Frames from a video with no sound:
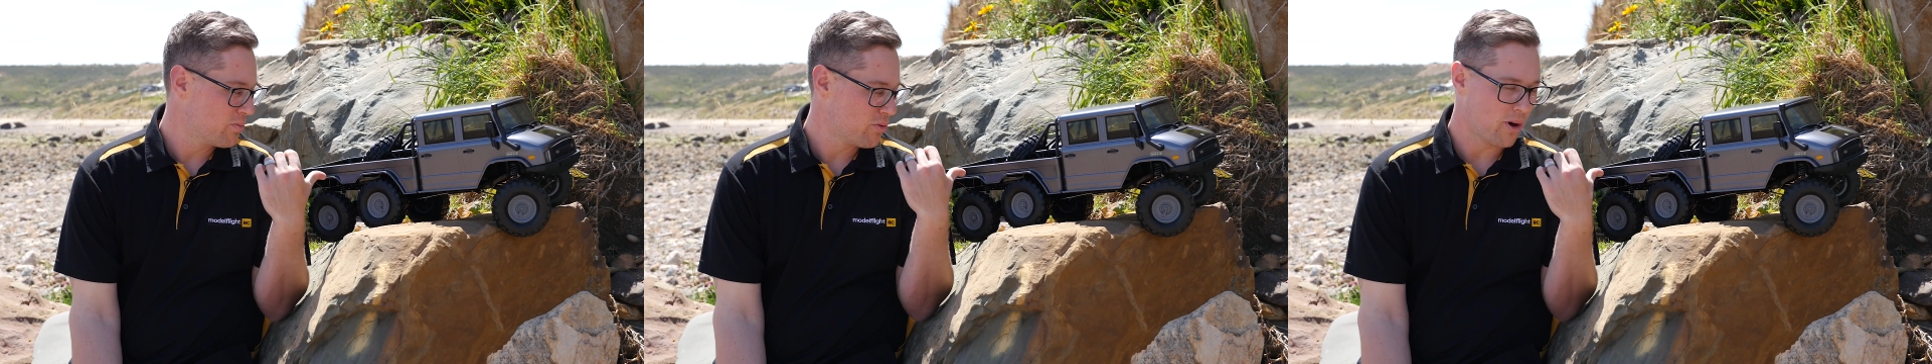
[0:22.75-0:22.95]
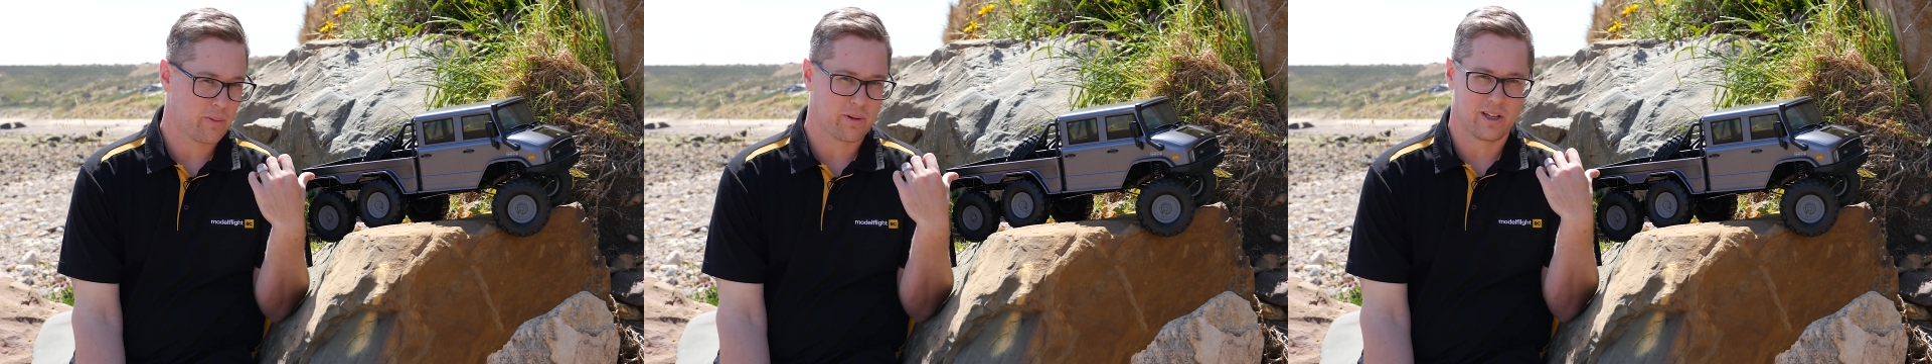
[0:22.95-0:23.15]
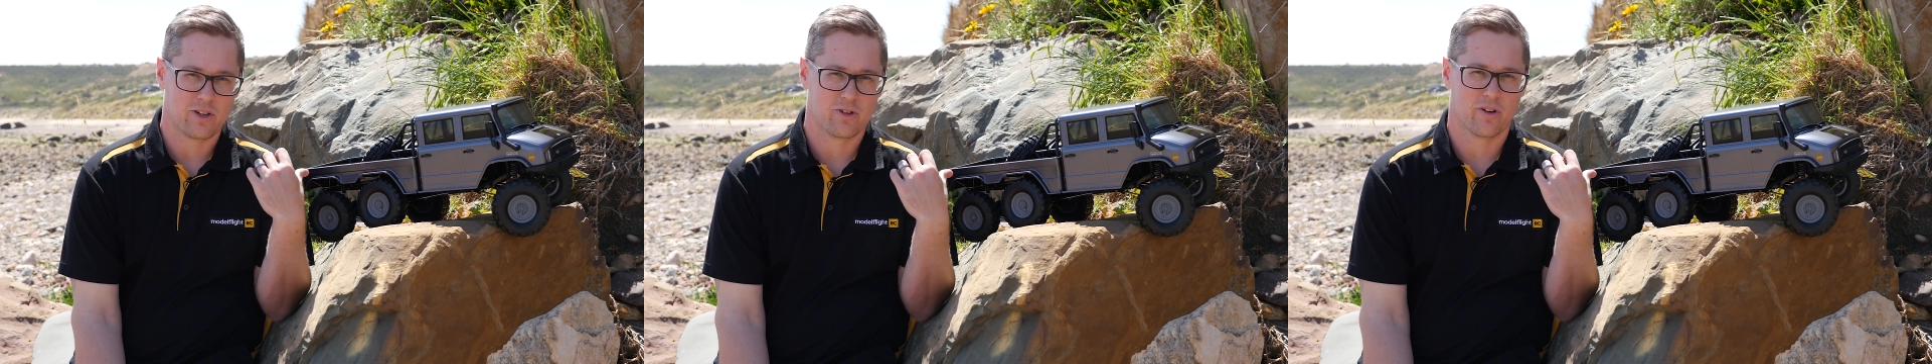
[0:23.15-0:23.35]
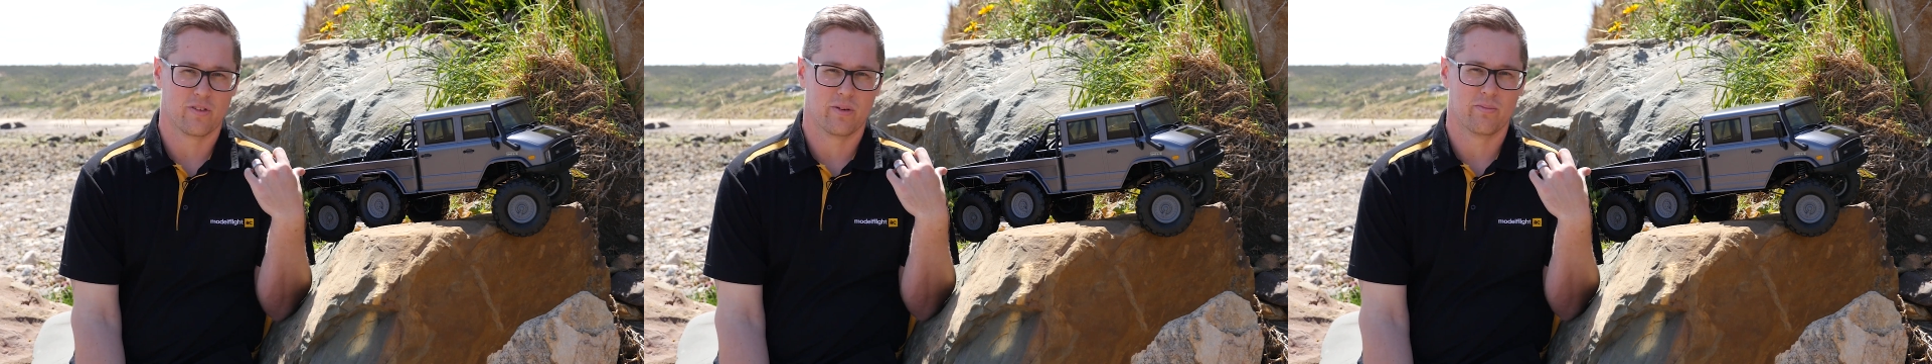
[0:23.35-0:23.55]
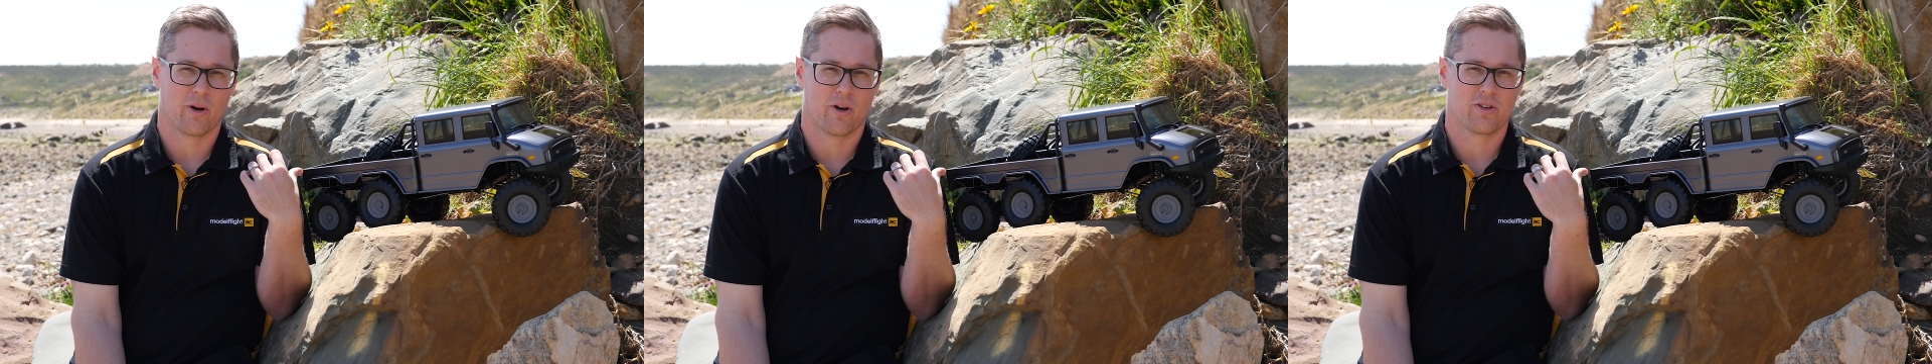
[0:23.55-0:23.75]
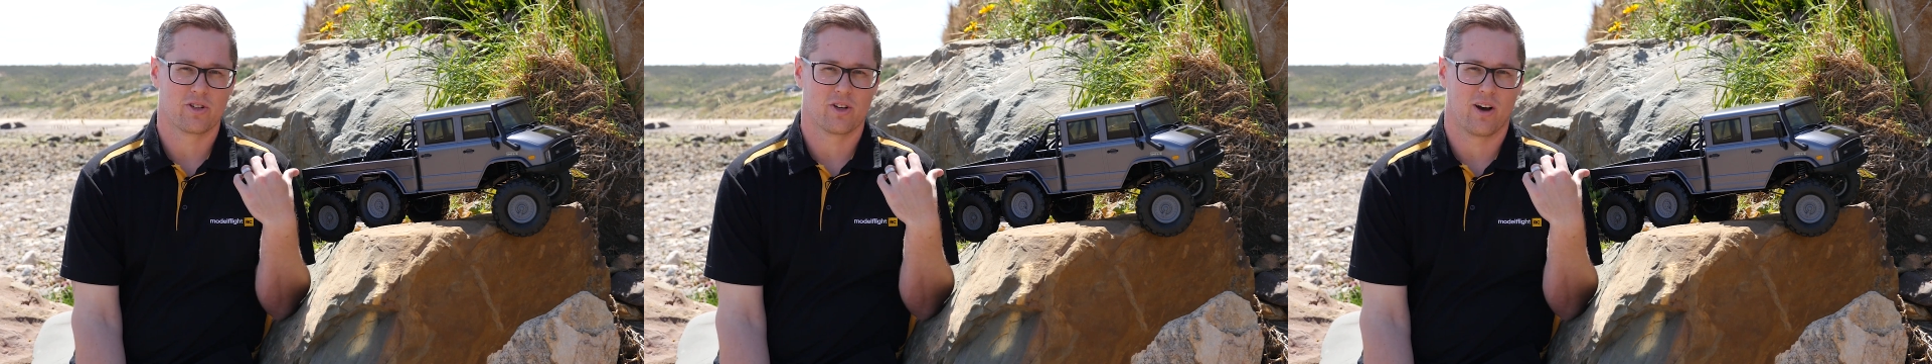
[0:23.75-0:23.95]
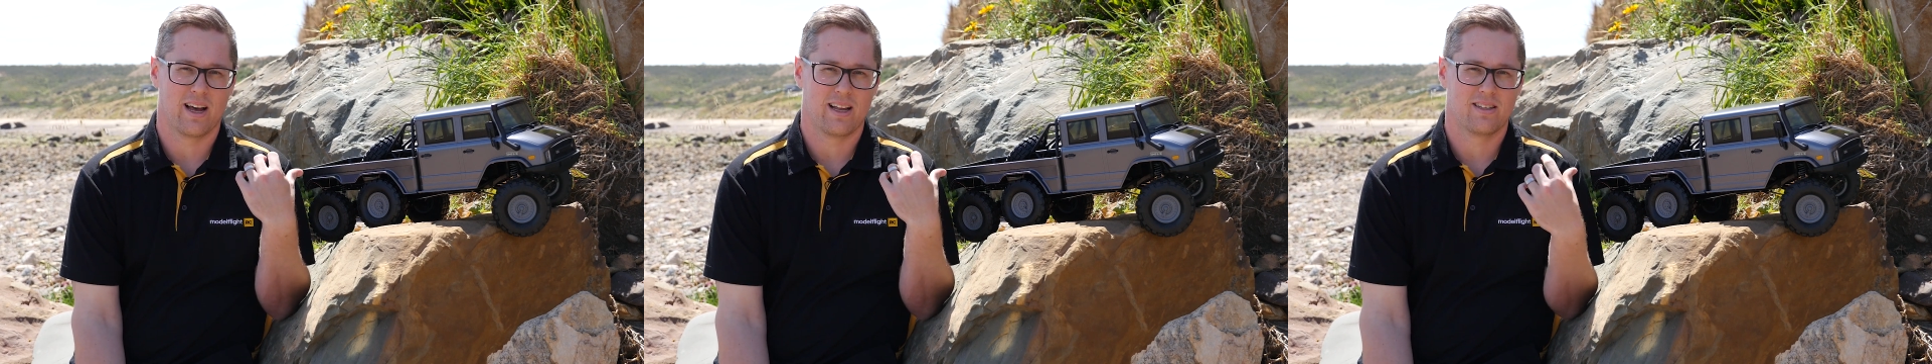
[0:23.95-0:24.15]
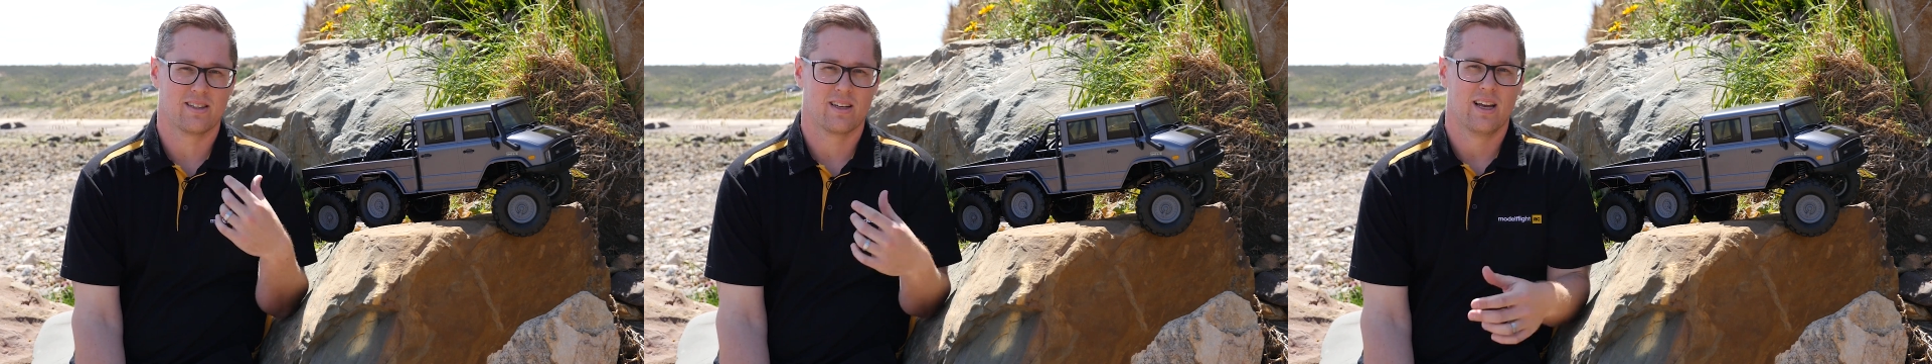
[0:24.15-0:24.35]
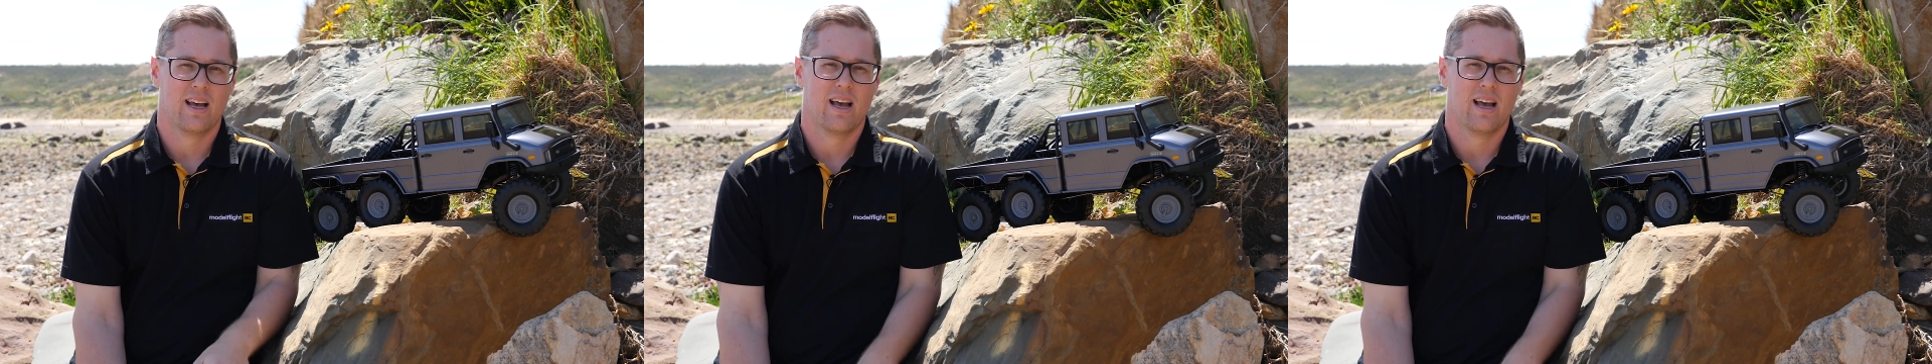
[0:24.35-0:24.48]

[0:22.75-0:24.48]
properly driven both sides.